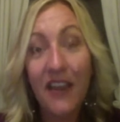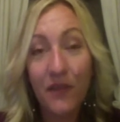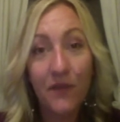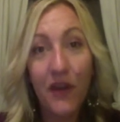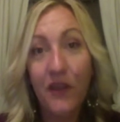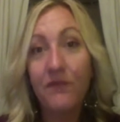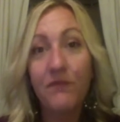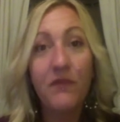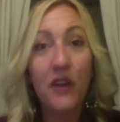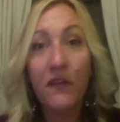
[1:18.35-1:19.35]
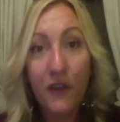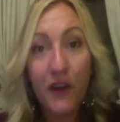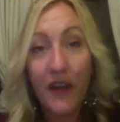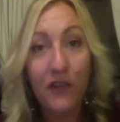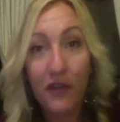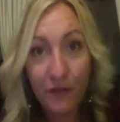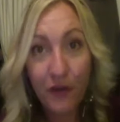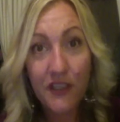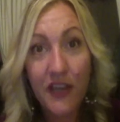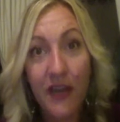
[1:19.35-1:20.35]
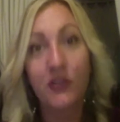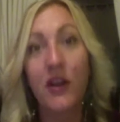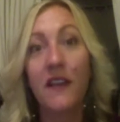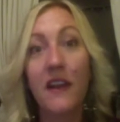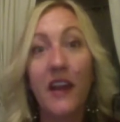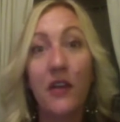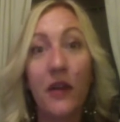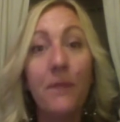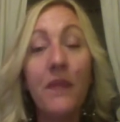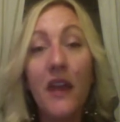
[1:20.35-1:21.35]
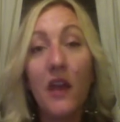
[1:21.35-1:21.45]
After their first night of trying the night cream.